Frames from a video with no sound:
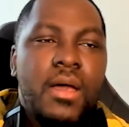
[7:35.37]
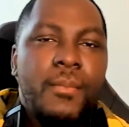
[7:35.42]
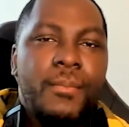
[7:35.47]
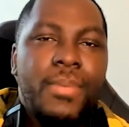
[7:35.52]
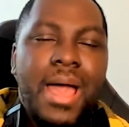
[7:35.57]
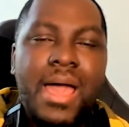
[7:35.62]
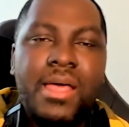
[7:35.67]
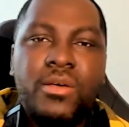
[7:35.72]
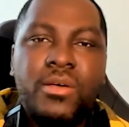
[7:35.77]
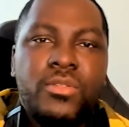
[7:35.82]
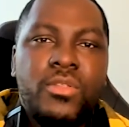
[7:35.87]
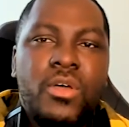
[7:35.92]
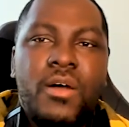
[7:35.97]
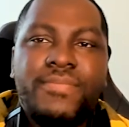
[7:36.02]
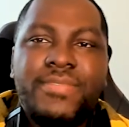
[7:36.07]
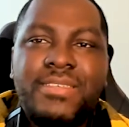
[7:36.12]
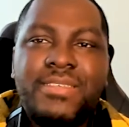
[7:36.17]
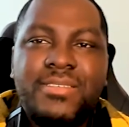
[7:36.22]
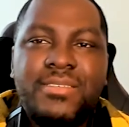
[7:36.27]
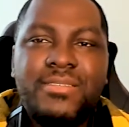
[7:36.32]
But I don't know if
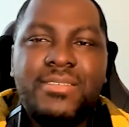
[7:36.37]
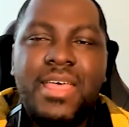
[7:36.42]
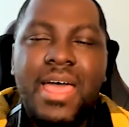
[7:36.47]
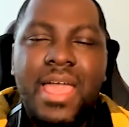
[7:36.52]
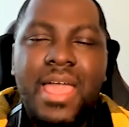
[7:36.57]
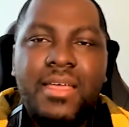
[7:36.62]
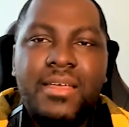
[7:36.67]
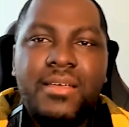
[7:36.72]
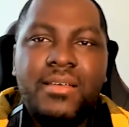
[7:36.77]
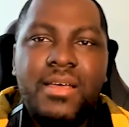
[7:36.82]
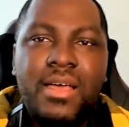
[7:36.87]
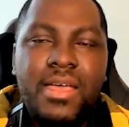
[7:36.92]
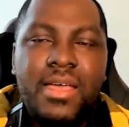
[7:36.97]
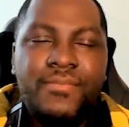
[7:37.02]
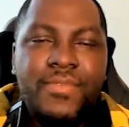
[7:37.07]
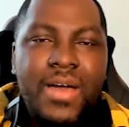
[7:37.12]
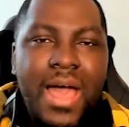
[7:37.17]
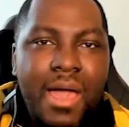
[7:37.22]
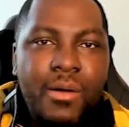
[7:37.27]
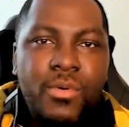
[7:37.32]
this is like, if
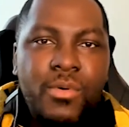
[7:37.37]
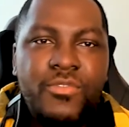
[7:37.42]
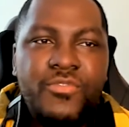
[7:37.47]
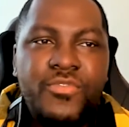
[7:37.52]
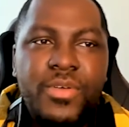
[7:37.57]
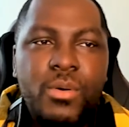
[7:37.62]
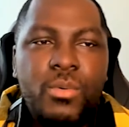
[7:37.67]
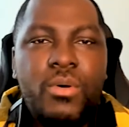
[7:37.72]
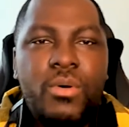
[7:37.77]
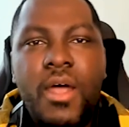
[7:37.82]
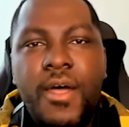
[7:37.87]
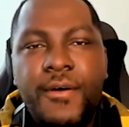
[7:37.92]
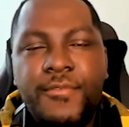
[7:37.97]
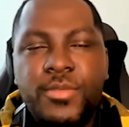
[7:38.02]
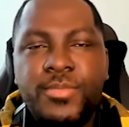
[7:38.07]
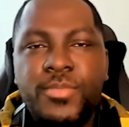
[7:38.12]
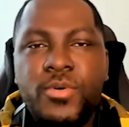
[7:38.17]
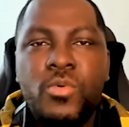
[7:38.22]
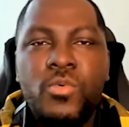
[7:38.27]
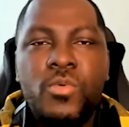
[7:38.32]
I would feel
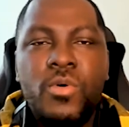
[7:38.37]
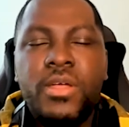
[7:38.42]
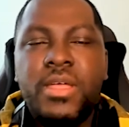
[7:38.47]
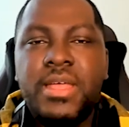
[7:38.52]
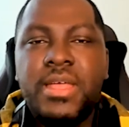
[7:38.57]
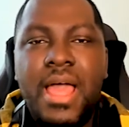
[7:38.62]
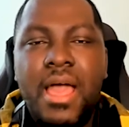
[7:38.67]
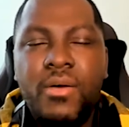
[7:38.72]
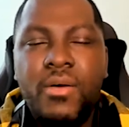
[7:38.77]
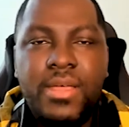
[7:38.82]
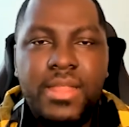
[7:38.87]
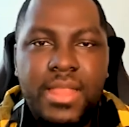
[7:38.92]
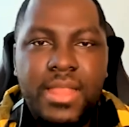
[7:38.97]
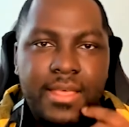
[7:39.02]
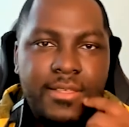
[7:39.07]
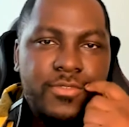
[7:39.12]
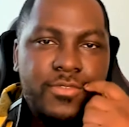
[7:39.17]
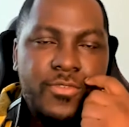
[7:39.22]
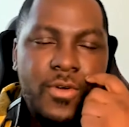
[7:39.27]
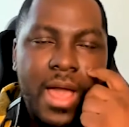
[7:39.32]
comfortable working out in
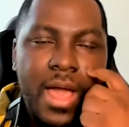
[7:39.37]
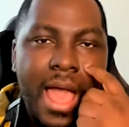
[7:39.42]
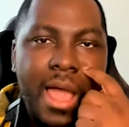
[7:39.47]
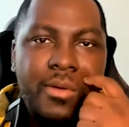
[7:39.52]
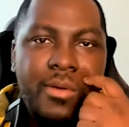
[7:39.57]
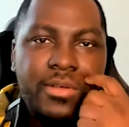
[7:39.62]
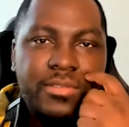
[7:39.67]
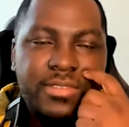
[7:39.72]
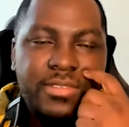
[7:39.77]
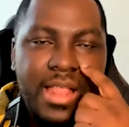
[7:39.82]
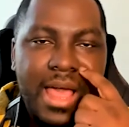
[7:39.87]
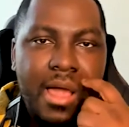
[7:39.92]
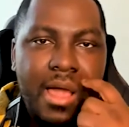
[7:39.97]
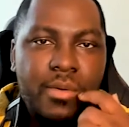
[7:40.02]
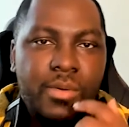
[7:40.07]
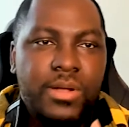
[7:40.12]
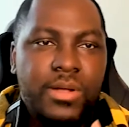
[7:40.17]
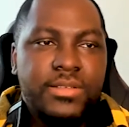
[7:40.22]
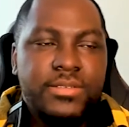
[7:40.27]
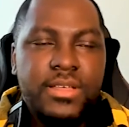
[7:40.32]
this for hours and
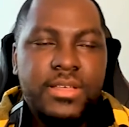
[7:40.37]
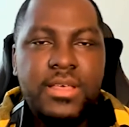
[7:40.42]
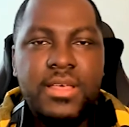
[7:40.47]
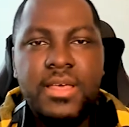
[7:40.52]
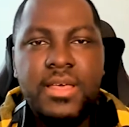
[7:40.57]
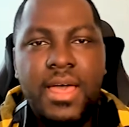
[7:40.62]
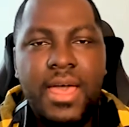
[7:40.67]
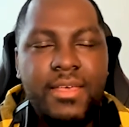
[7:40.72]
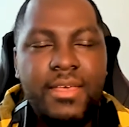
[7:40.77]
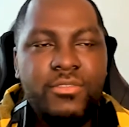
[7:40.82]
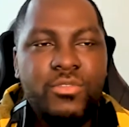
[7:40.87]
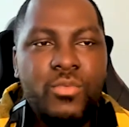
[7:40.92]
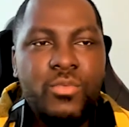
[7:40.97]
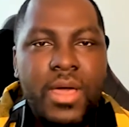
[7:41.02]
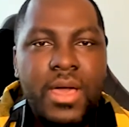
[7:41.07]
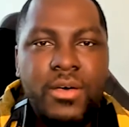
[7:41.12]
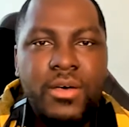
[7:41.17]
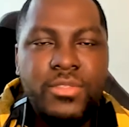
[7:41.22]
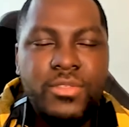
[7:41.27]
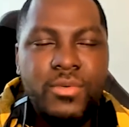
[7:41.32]
hours as
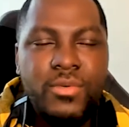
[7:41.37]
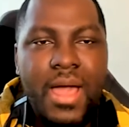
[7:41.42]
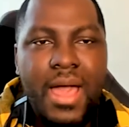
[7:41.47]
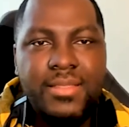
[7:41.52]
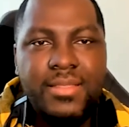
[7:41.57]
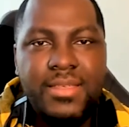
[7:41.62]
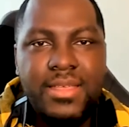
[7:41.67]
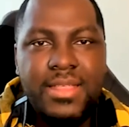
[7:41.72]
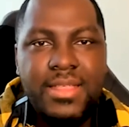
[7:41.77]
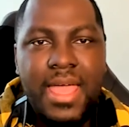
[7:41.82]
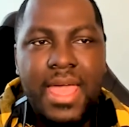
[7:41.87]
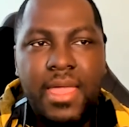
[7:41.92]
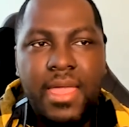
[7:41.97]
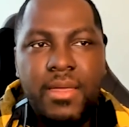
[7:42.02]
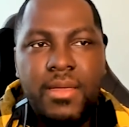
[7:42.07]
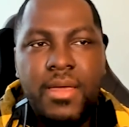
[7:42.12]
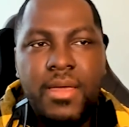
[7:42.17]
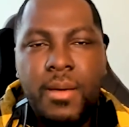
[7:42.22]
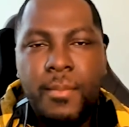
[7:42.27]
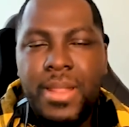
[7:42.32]
well throughout the
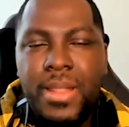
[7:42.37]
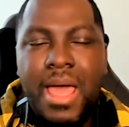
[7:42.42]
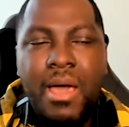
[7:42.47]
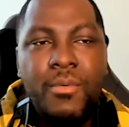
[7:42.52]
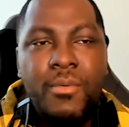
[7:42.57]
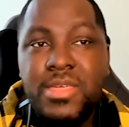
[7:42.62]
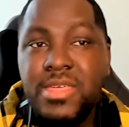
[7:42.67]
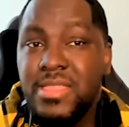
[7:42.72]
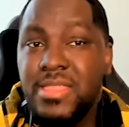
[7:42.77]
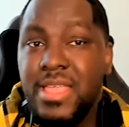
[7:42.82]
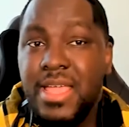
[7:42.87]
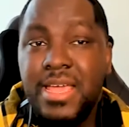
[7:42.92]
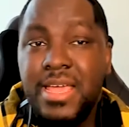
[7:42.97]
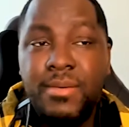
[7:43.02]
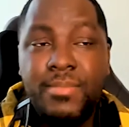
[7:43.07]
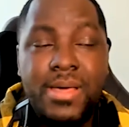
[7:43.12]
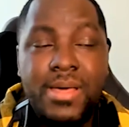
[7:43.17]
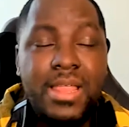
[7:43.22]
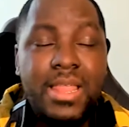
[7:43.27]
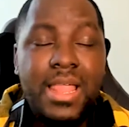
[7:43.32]
day. But I was just thinking
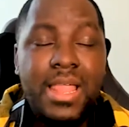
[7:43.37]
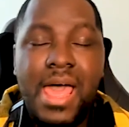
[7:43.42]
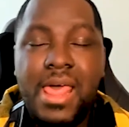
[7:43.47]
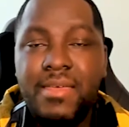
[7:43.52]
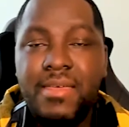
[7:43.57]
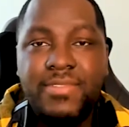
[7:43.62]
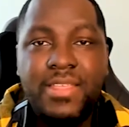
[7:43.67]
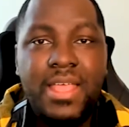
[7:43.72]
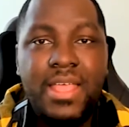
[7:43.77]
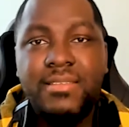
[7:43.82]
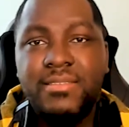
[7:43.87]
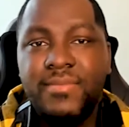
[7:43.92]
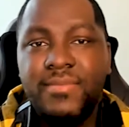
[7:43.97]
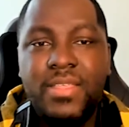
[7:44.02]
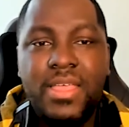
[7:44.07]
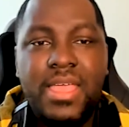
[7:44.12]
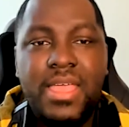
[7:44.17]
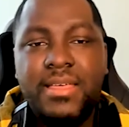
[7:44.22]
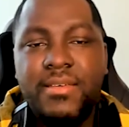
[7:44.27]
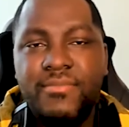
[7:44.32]
about a lot of things of
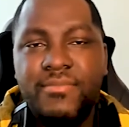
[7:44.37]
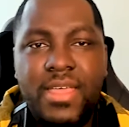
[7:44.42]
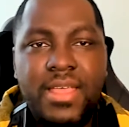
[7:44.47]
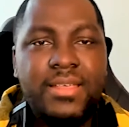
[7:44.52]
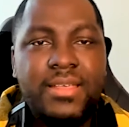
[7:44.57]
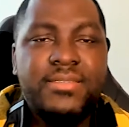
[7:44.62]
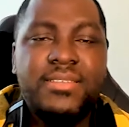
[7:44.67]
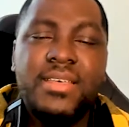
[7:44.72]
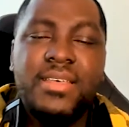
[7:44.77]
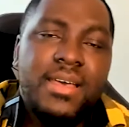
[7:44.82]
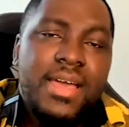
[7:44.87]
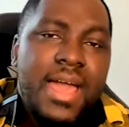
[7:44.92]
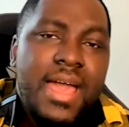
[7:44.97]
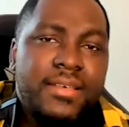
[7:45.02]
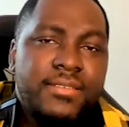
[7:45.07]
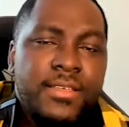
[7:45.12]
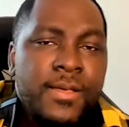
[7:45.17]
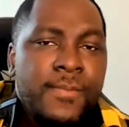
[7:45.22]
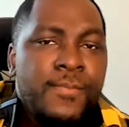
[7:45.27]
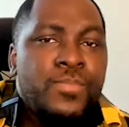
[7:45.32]
the inconvenience. Look,
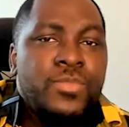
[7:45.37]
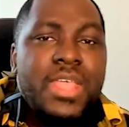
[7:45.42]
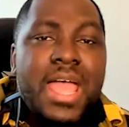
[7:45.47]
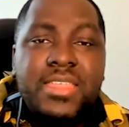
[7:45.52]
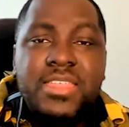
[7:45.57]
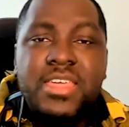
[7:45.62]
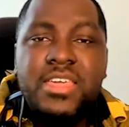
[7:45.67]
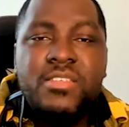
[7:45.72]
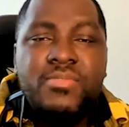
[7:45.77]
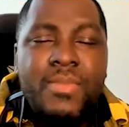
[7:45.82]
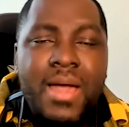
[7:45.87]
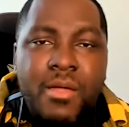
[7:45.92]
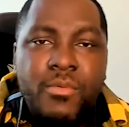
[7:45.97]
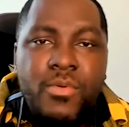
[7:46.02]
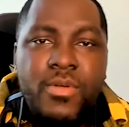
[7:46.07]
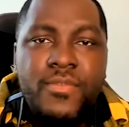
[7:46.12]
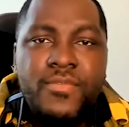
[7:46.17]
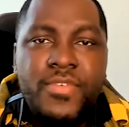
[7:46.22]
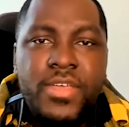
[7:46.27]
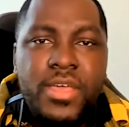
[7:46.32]
guys, that's just my
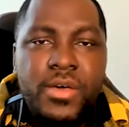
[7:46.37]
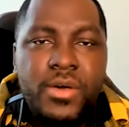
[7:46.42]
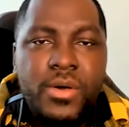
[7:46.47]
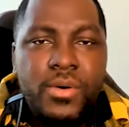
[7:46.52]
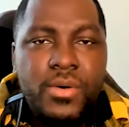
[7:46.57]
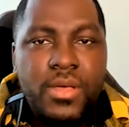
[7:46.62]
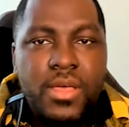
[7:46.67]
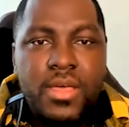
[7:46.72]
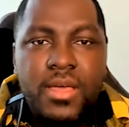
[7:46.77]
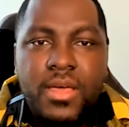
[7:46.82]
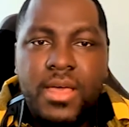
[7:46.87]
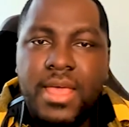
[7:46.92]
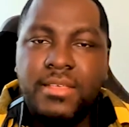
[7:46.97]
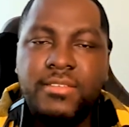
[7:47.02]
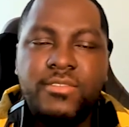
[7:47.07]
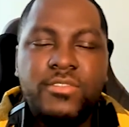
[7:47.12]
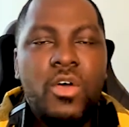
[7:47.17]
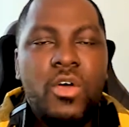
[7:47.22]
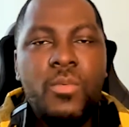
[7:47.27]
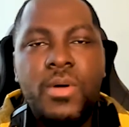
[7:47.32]
review. It's
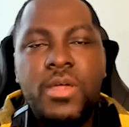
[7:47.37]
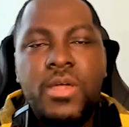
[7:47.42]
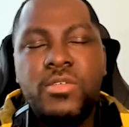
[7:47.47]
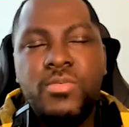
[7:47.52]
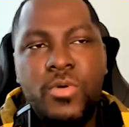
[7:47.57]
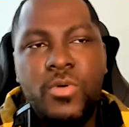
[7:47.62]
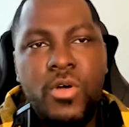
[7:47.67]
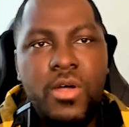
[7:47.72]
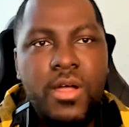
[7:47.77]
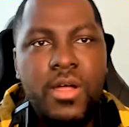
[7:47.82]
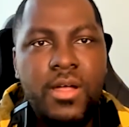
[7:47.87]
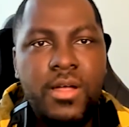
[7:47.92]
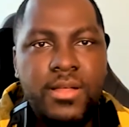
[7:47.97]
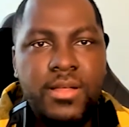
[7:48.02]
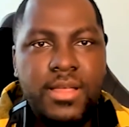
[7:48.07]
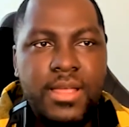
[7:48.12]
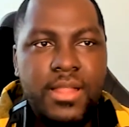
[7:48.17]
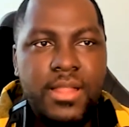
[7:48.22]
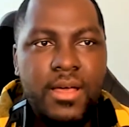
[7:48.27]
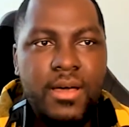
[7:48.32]
so much more,
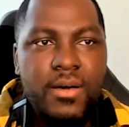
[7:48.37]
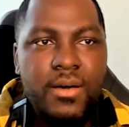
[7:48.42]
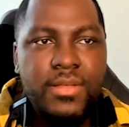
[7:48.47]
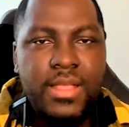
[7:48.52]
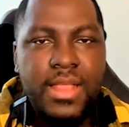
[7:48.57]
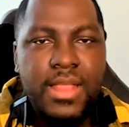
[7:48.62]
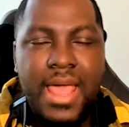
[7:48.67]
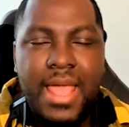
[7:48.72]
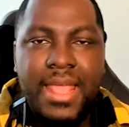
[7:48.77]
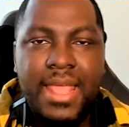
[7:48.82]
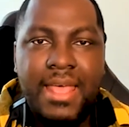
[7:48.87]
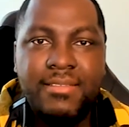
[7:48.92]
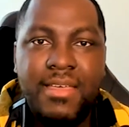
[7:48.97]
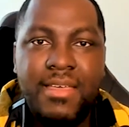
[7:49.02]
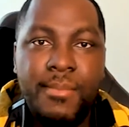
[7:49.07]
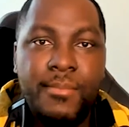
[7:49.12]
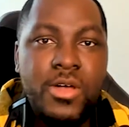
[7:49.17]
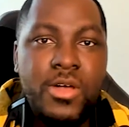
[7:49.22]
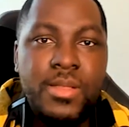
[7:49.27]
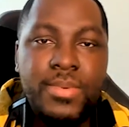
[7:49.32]
you know, that I guess
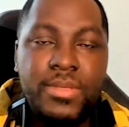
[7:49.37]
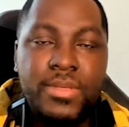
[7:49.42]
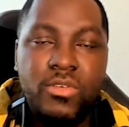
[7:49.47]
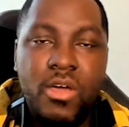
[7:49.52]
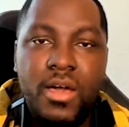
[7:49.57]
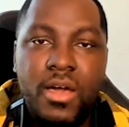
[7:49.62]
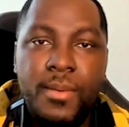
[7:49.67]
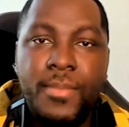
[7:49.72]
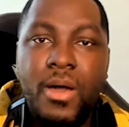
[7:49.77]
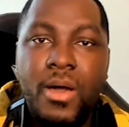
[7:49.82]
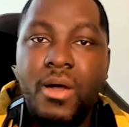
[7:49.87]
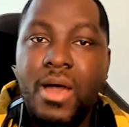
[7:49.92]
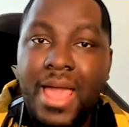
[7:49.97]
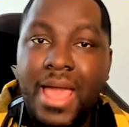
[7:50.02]
I'm going to be talking about.